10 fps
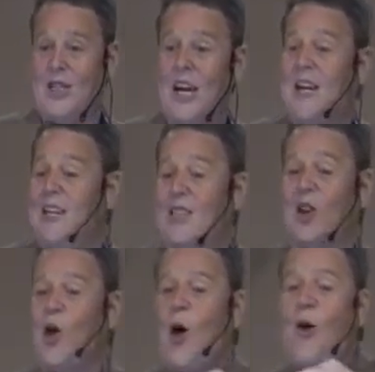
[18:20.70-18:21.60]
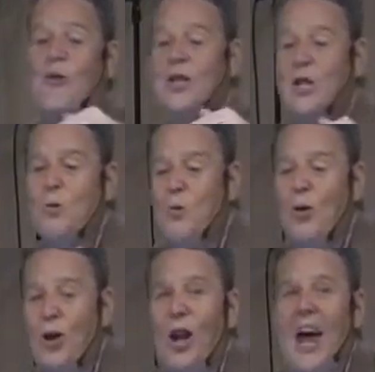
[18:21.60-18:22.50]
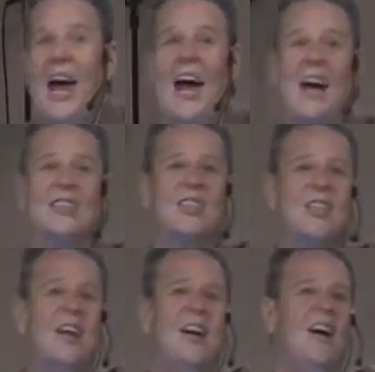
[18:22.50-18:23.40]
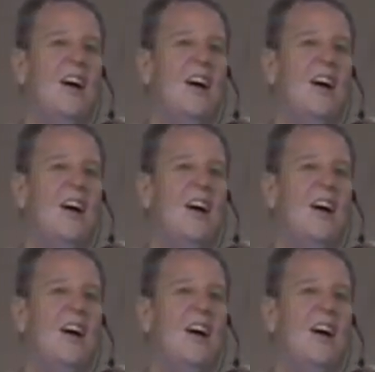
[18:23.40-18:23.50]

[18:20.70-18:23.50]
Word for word: Jesus said as long as the world lasts,